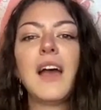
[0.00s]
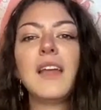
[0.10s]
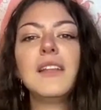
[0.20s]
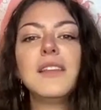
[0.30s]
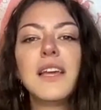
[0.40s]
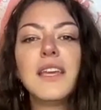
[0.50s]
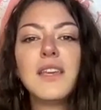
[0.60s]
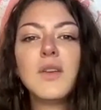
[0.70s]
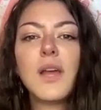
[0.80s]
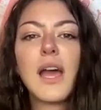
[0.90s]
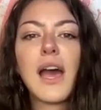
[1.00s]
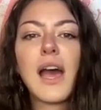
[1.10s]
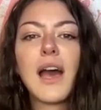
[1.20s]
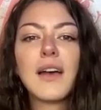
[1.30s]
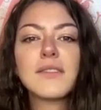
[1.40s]
I'd like you to
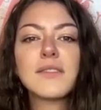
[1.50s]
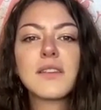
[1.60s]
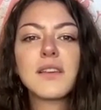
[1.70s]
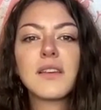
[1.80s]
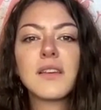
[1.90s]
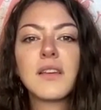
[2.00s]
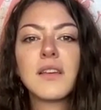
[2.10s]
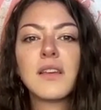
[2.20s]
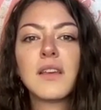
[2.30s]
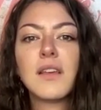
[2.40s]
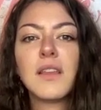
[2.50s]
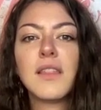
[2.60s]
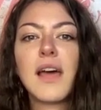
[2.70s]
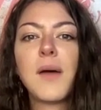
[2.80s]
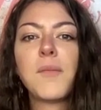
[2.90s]
ask
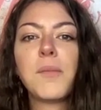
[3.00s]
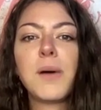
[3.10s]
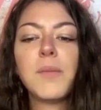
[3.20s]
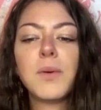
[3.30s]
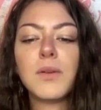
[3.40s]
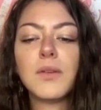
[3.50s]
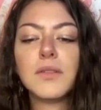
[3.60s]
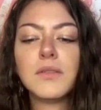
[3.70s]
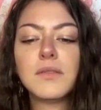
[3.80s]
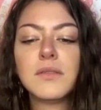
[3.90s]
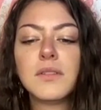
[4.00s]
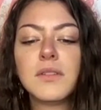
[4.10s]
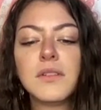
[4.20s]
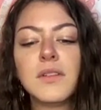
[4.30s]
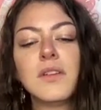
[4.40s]
that bubble
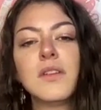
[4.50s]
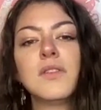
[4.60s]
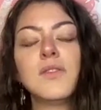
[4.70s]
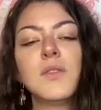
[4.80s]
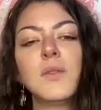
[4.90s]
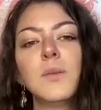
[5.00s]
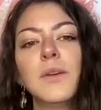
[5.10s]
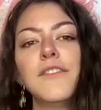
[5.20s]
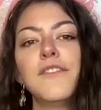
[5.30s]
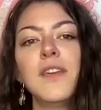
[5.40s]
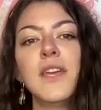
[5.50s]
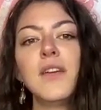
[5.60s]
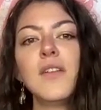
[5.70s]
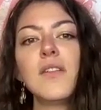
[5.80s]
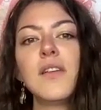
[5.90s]
to
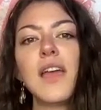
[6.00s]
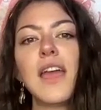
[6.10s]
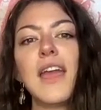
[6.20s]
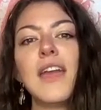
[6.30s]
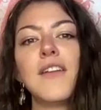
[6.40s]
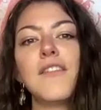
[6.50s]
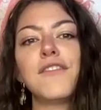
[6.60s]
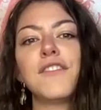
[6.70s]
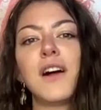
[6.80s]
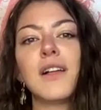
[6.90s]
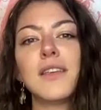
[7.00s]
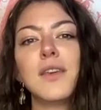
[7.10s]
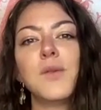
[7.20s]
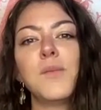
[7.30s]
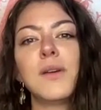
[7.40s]
reveal a
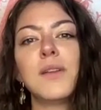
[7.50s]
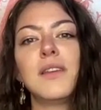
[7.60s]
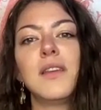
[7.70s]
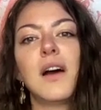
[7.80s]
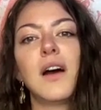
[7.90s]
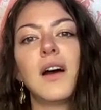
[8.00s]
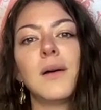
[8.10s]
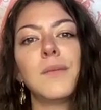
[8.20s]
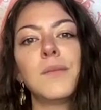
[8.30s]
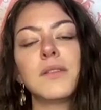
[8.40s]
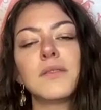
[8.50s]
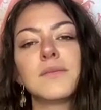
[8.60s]
volume knob.